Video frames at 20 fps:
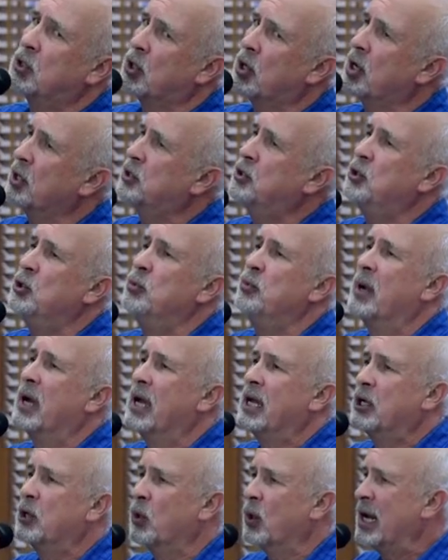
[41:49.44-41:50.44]
talked to
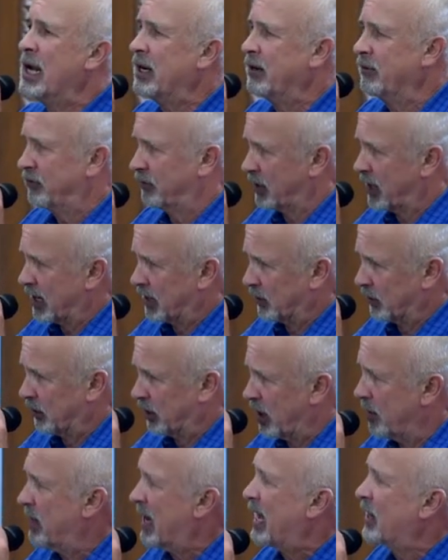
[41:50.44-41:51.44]
my grandfather
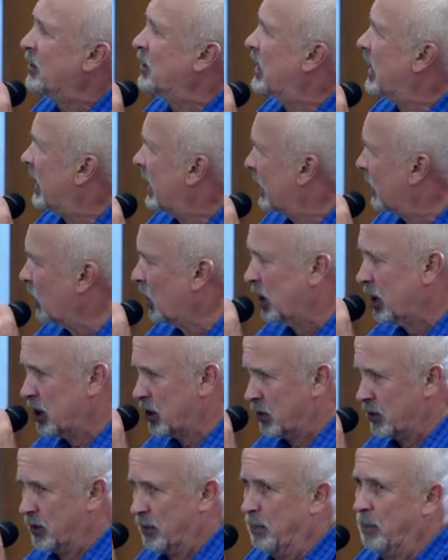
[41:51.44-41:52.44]
about getting a
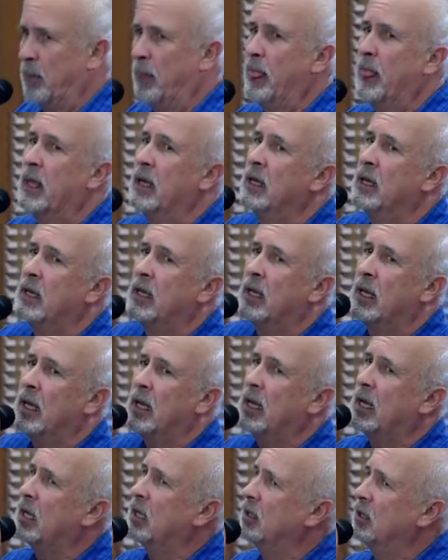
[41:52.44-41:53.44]
loan.
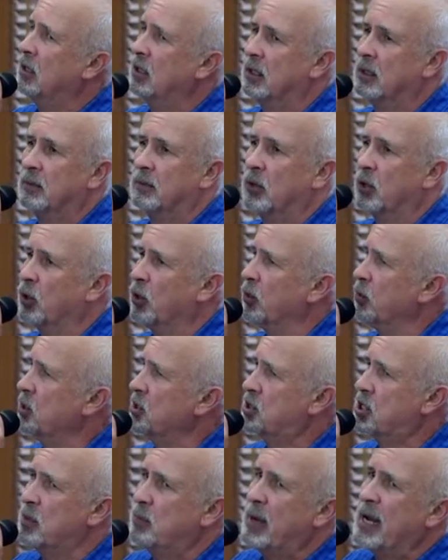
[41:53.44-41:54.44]
And the
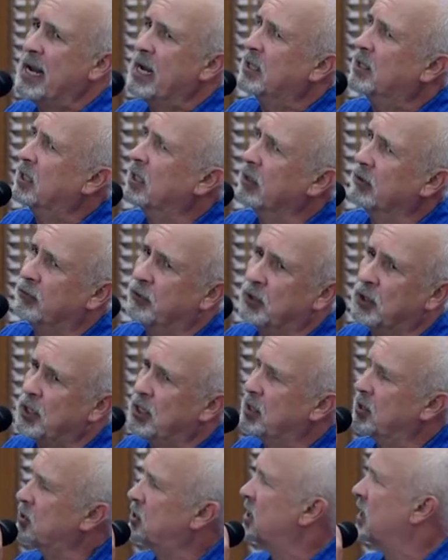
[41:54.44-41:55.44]
Irwins had banked there for
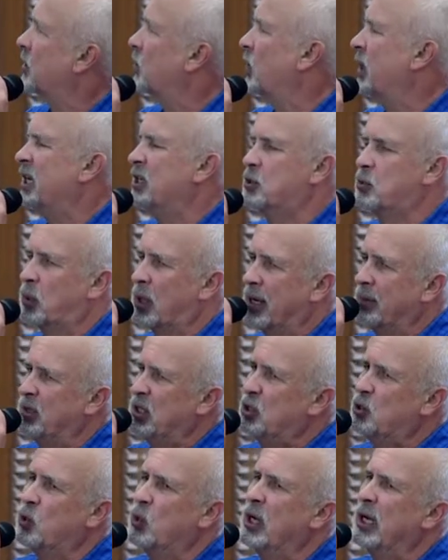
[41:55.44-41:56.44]
years, and the Red's
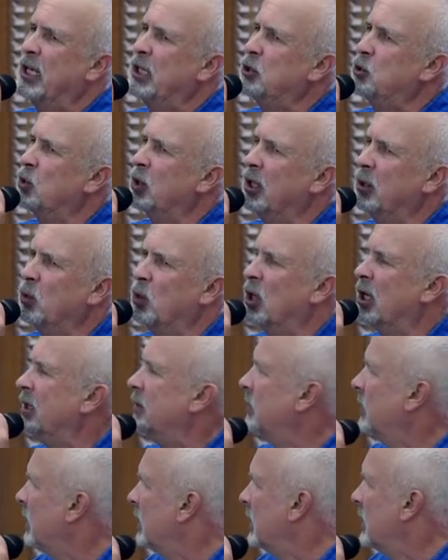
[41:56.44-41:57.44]
probably 20, 21,
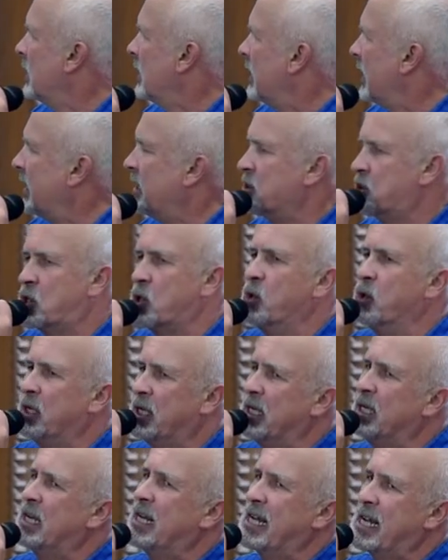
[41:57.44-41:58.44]
and he's going
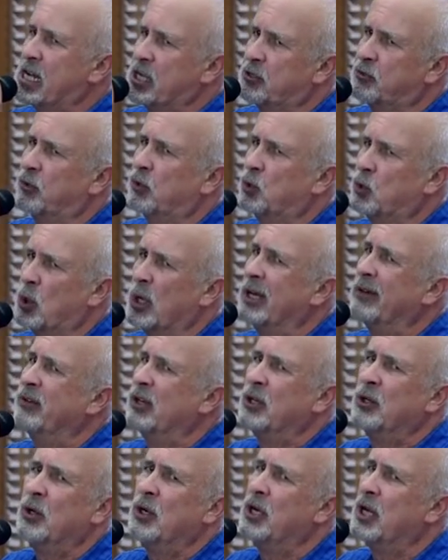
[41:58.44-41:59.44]
in to ask for
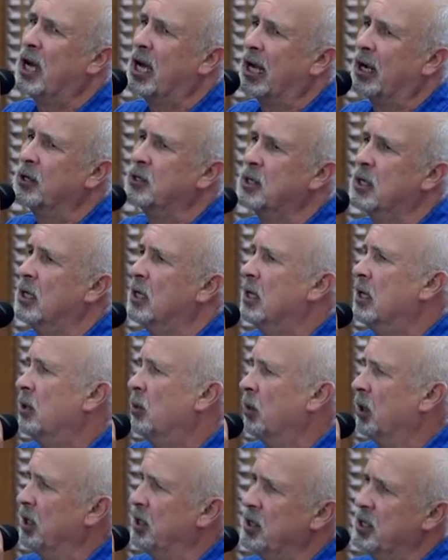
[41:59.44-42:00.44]
$1,200.
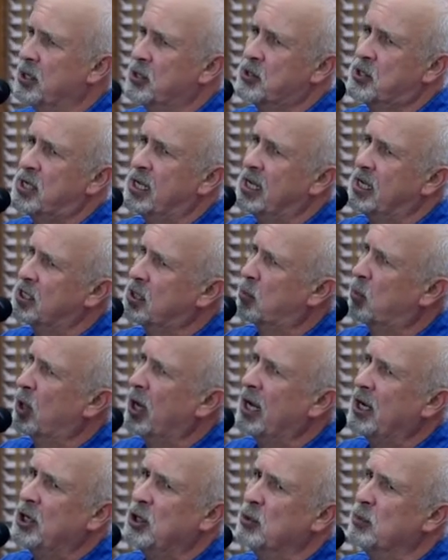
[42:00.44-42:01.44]
Well, in those days, a
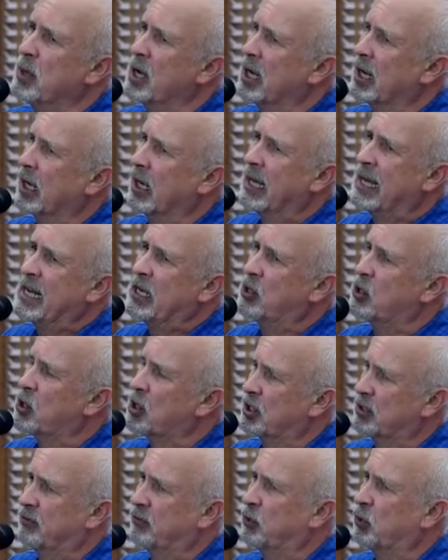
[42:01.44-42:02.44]
brand new Model A
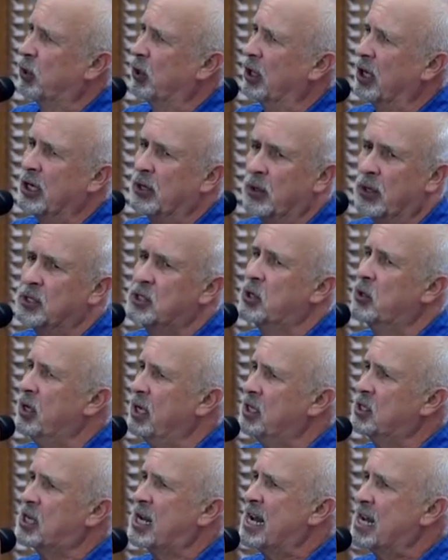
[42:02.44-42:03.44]
cost 400 So
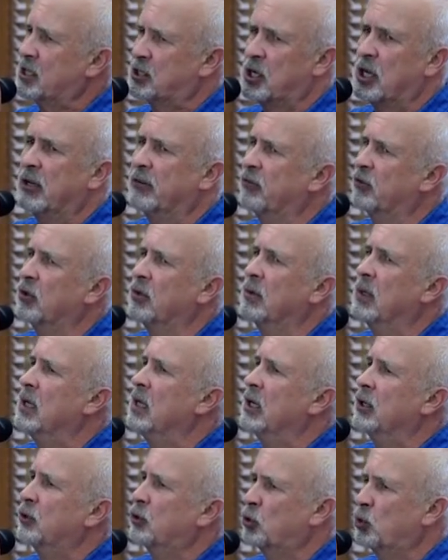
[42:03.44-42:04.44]
he's asking for
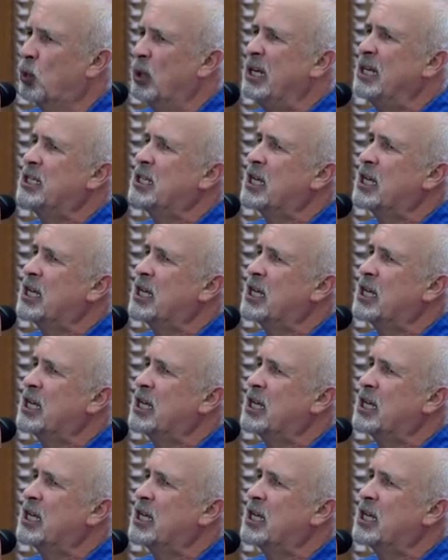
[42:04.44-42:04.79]
three